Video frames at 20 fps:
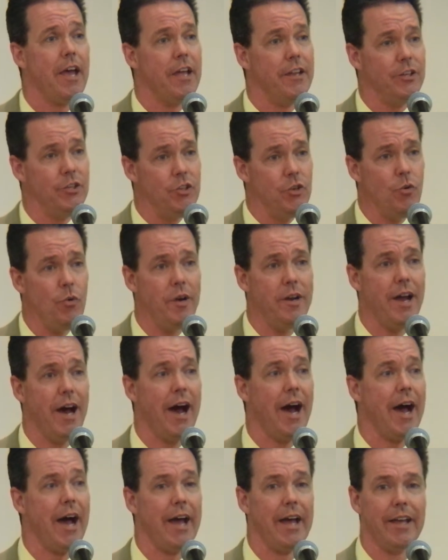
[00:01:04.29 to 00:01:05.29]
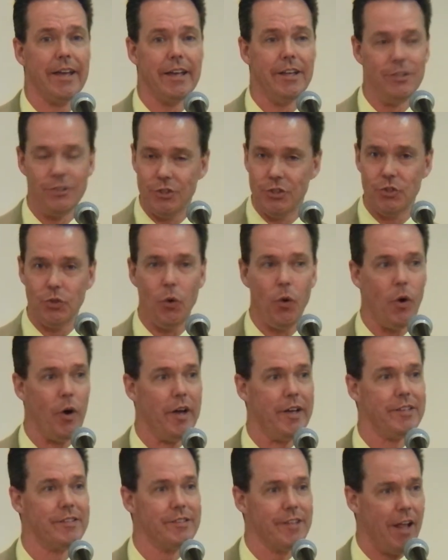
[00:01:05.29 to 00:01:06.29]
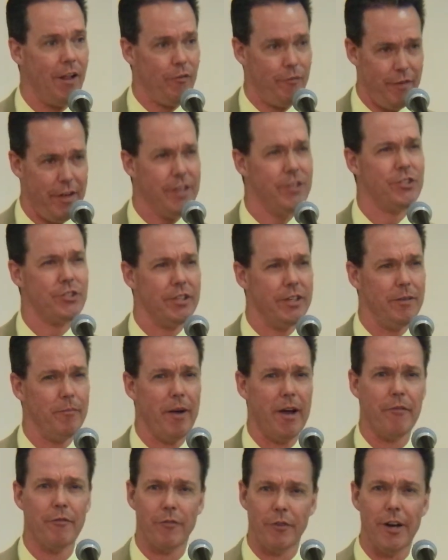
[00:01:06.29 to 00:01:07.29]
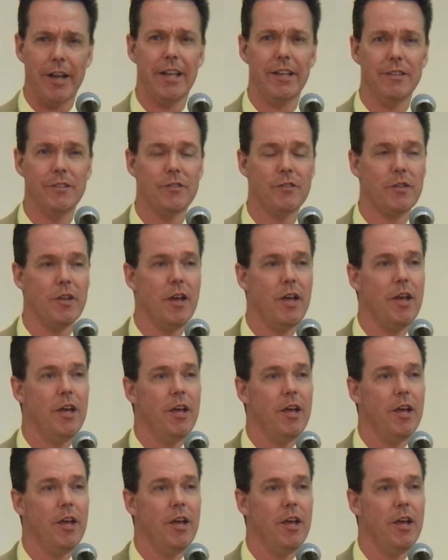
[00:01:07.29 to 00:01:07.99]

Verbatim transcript: And you and I enjoy salvation, my friends,